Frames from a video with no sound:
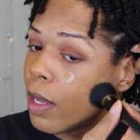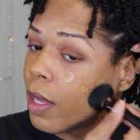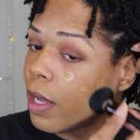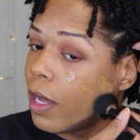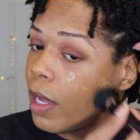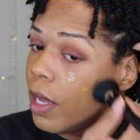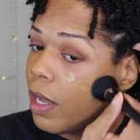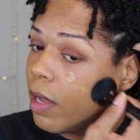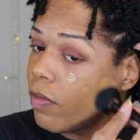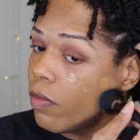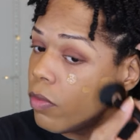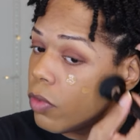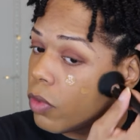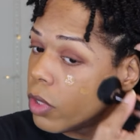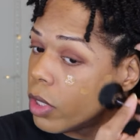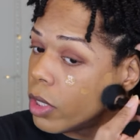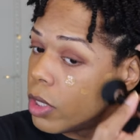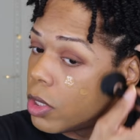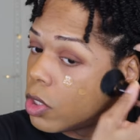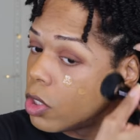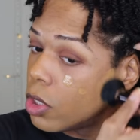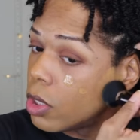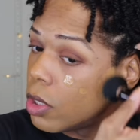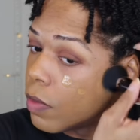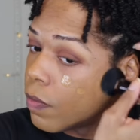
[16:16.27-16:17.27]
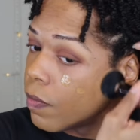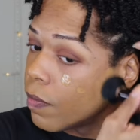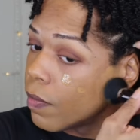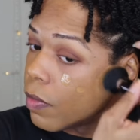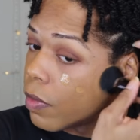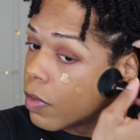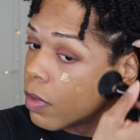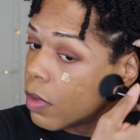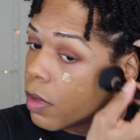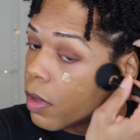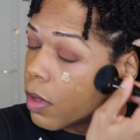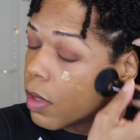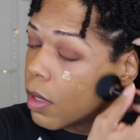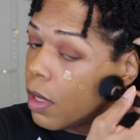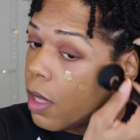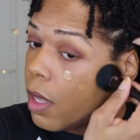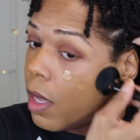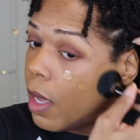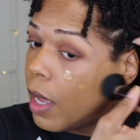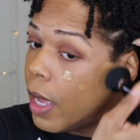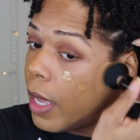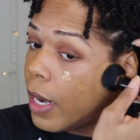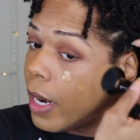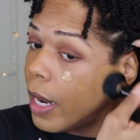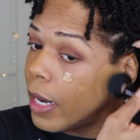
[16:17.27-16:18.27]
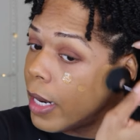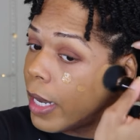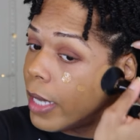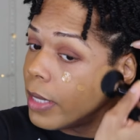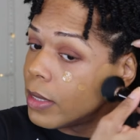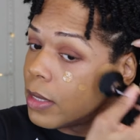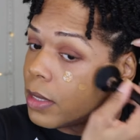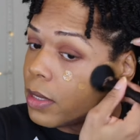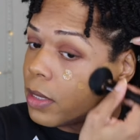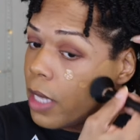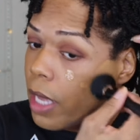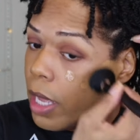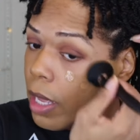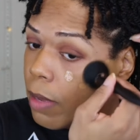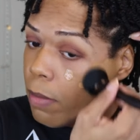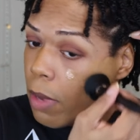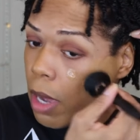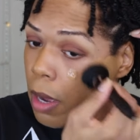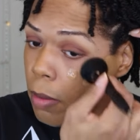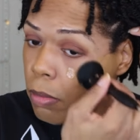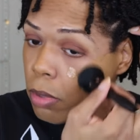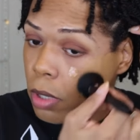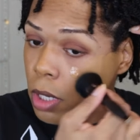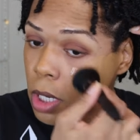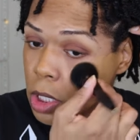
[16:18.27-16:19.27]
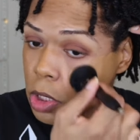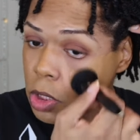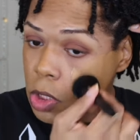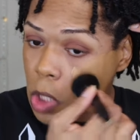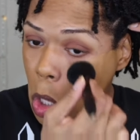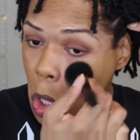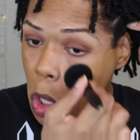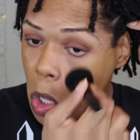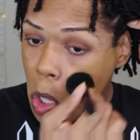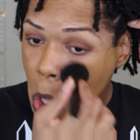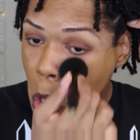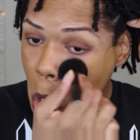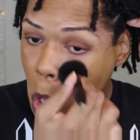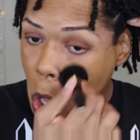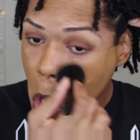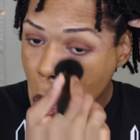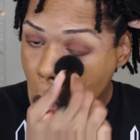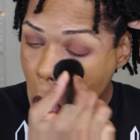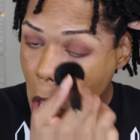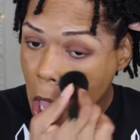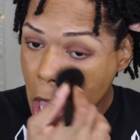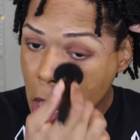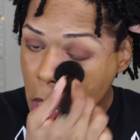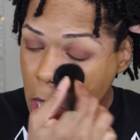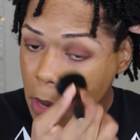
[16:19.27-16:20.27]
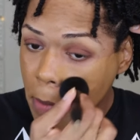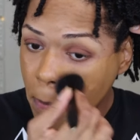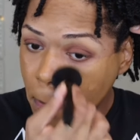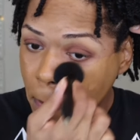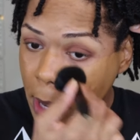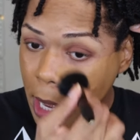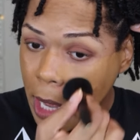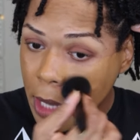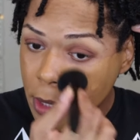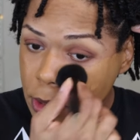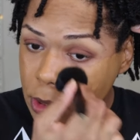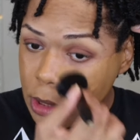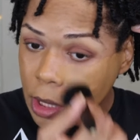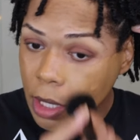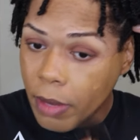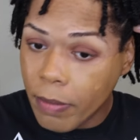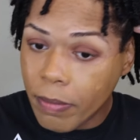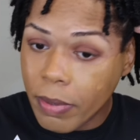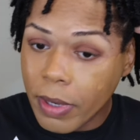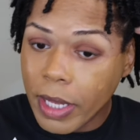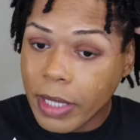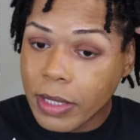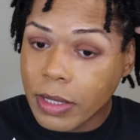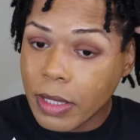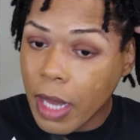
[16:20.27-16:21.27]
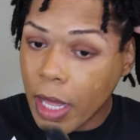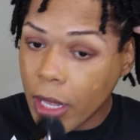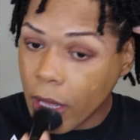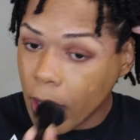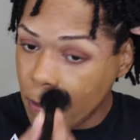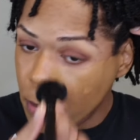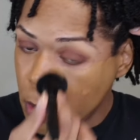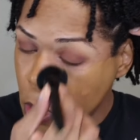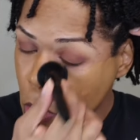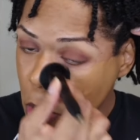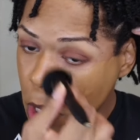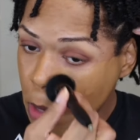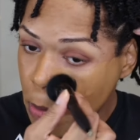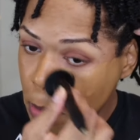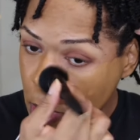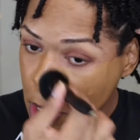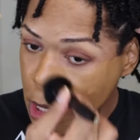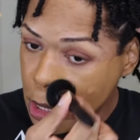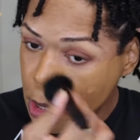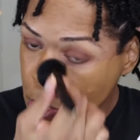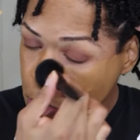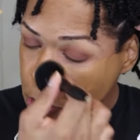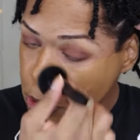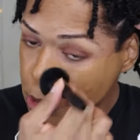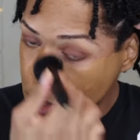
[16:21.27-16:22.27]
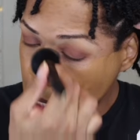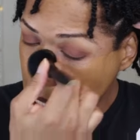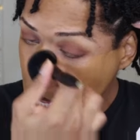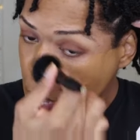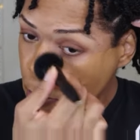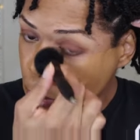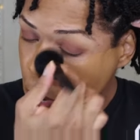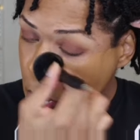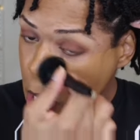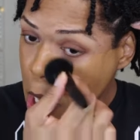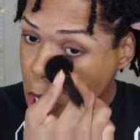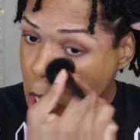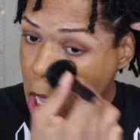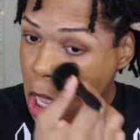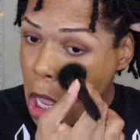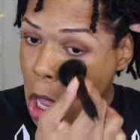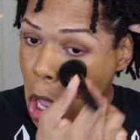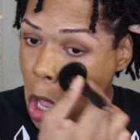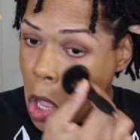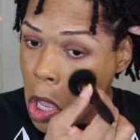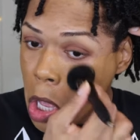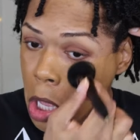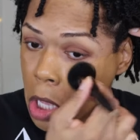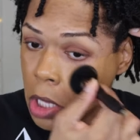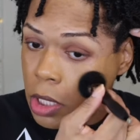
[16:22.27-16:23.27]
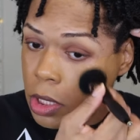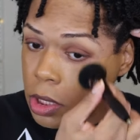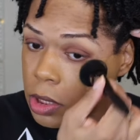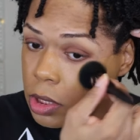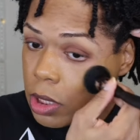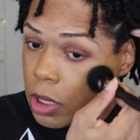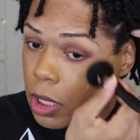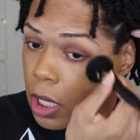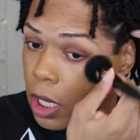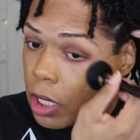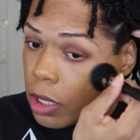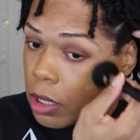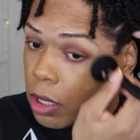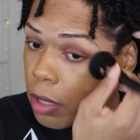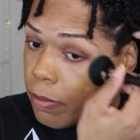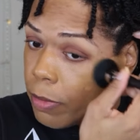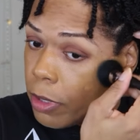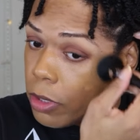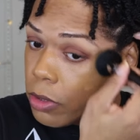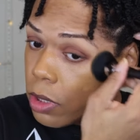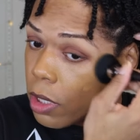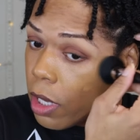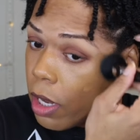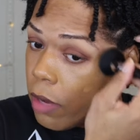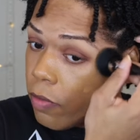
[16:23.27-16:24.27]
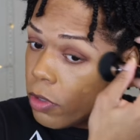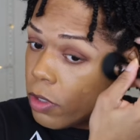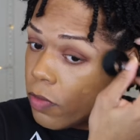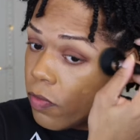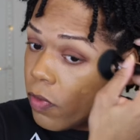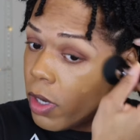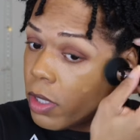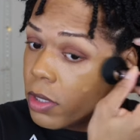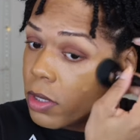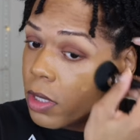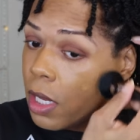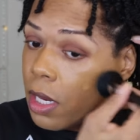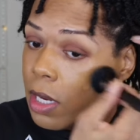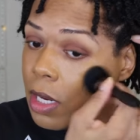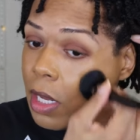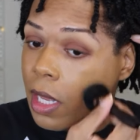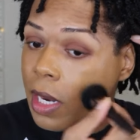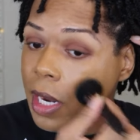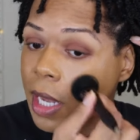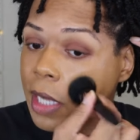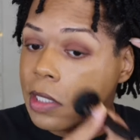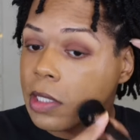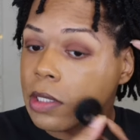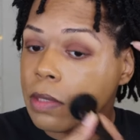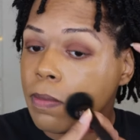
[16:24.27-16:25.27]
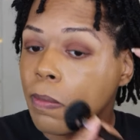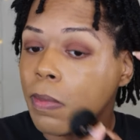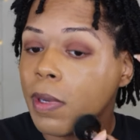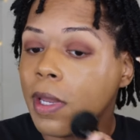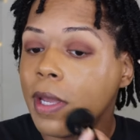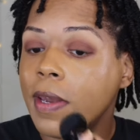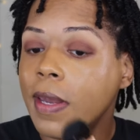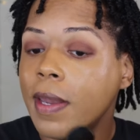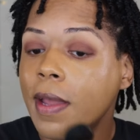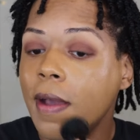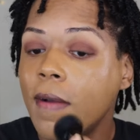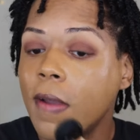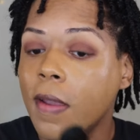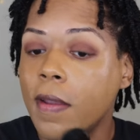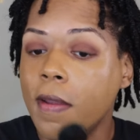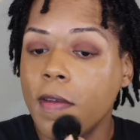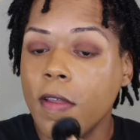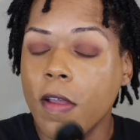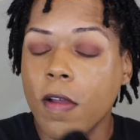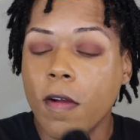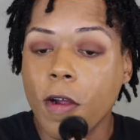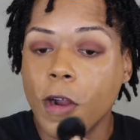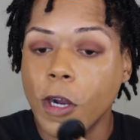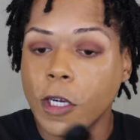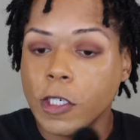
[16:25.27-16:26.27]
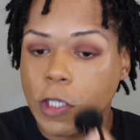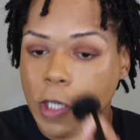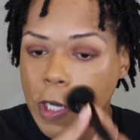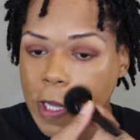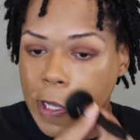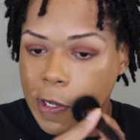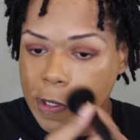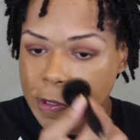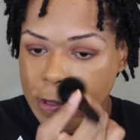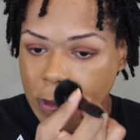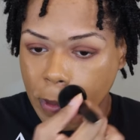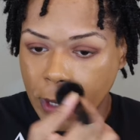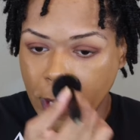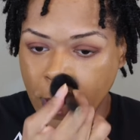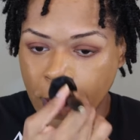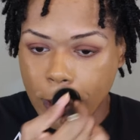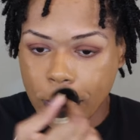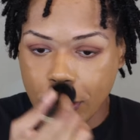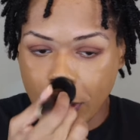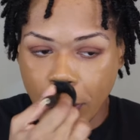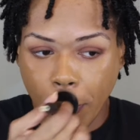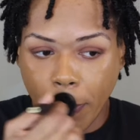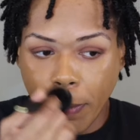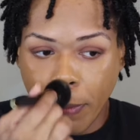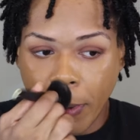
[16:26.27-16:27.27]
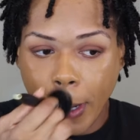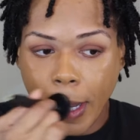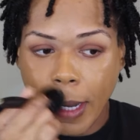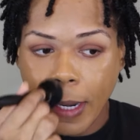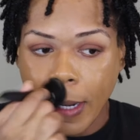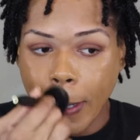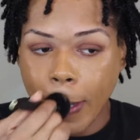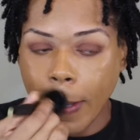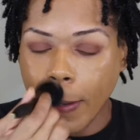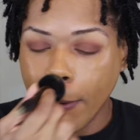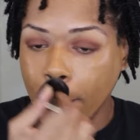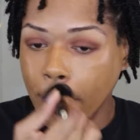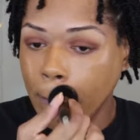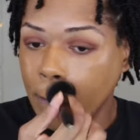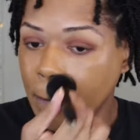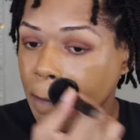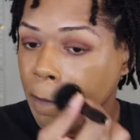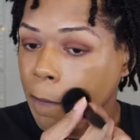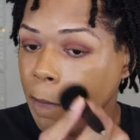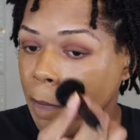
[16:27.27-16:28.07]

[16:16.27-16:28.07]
coverage. And I like to take my brush and bounce it in place like a beauty blender, stamping it in to get the most coverage first and then I just blend out any harsh lines or extra product.